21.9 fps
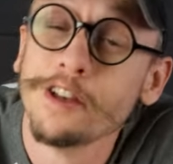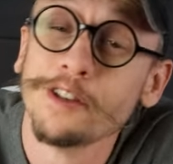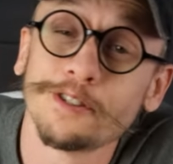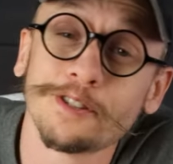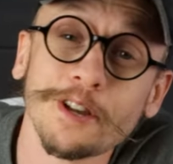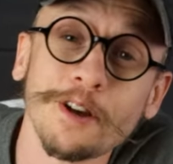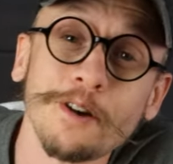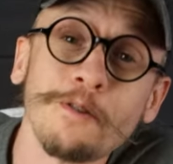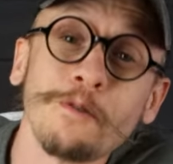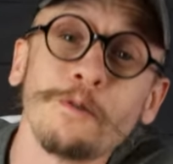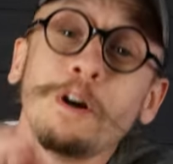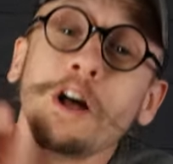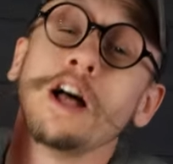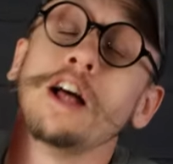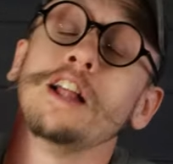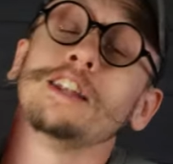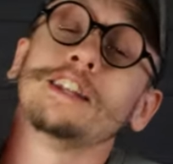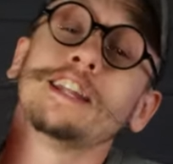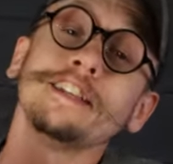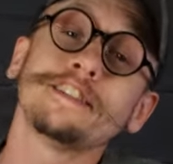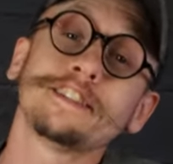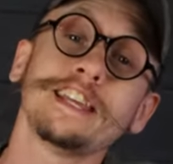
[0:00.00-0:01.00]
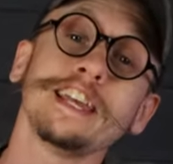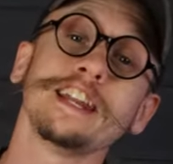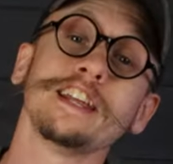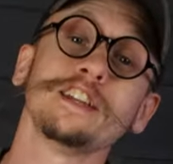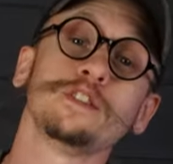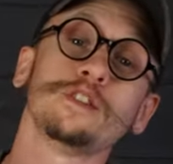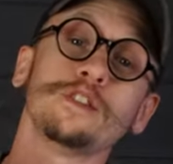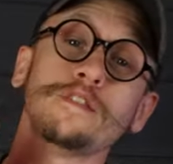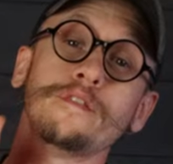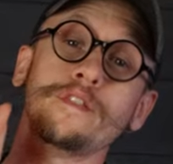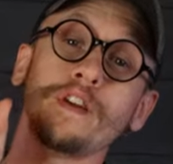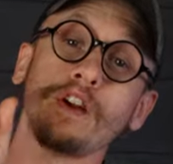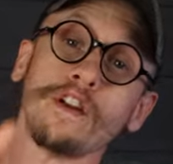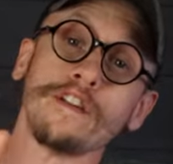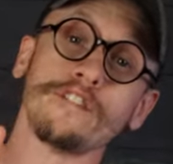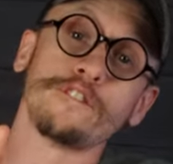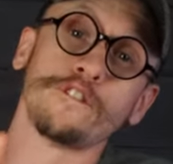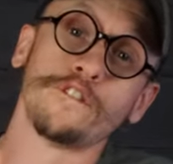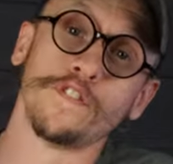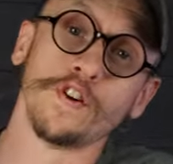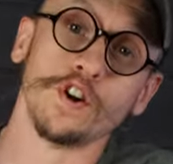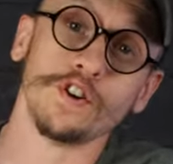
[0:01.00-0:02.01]
So let's get into the very
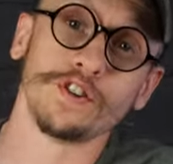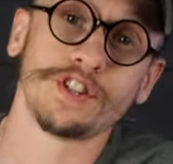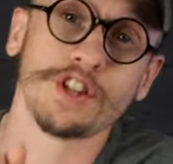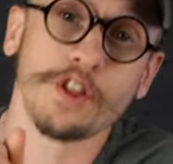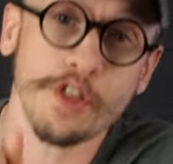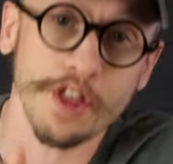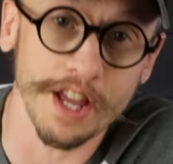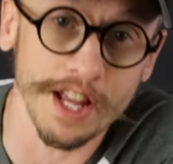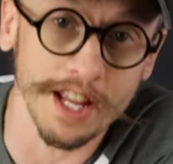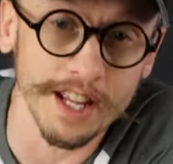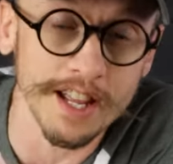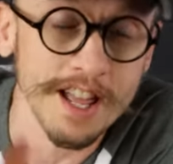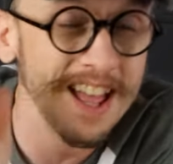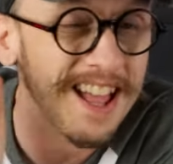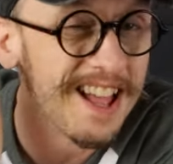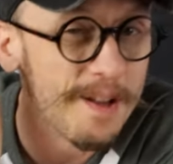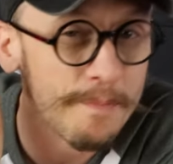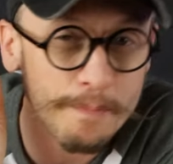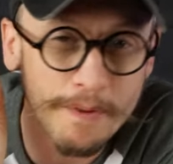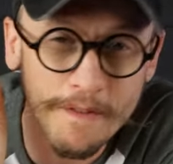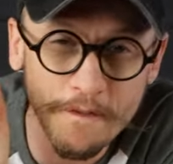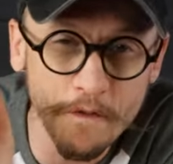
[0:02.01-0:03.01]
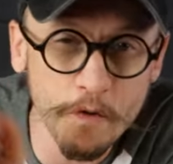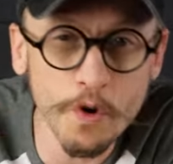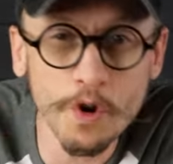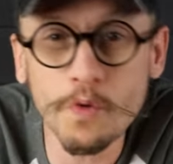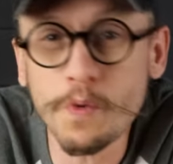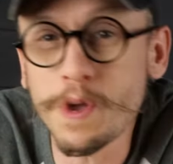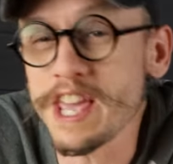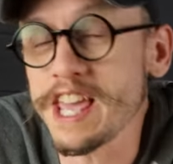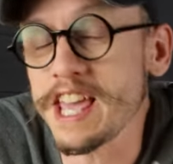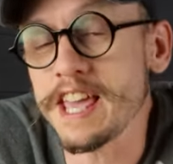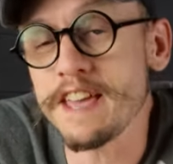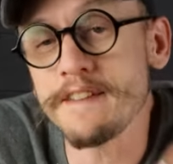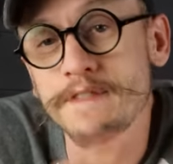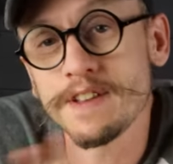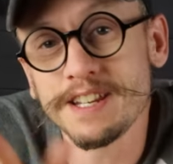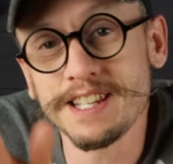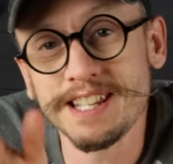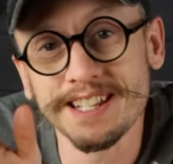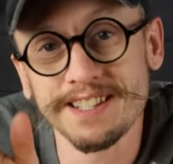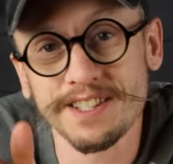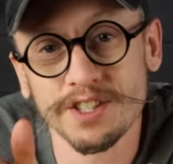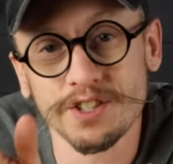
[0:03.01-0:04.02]
first thing. Before we
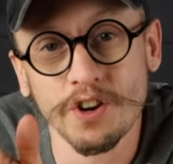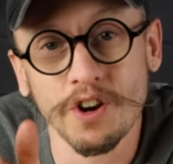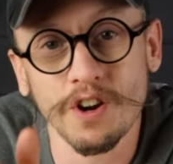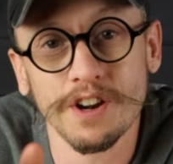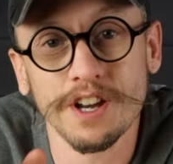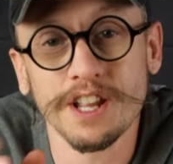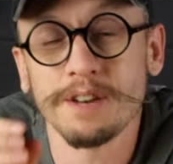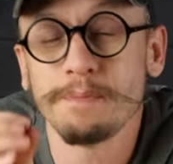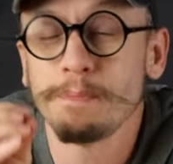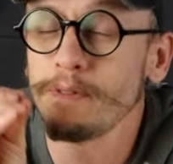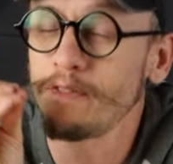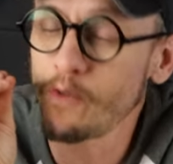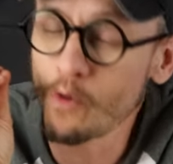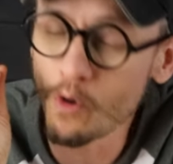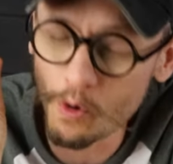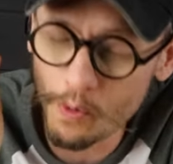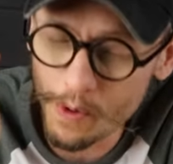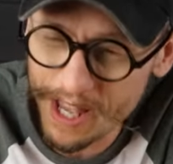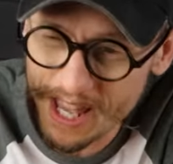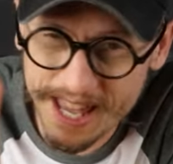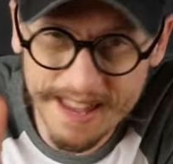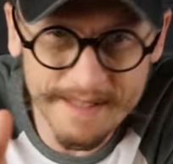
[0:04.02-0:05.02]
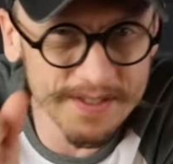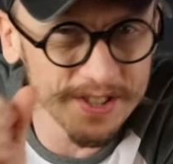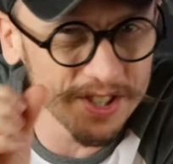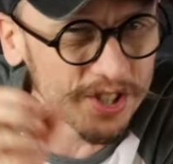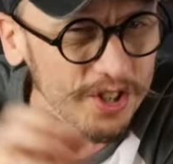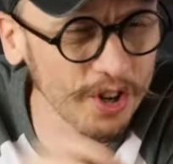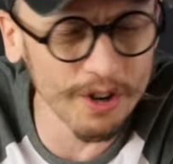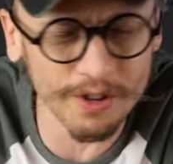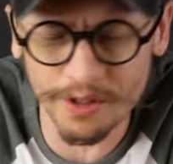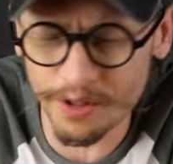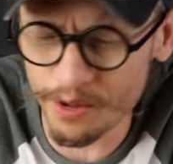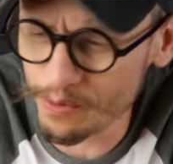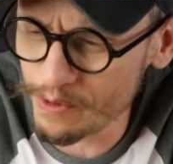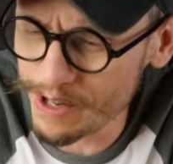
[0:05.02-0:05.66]
even get started, before we even start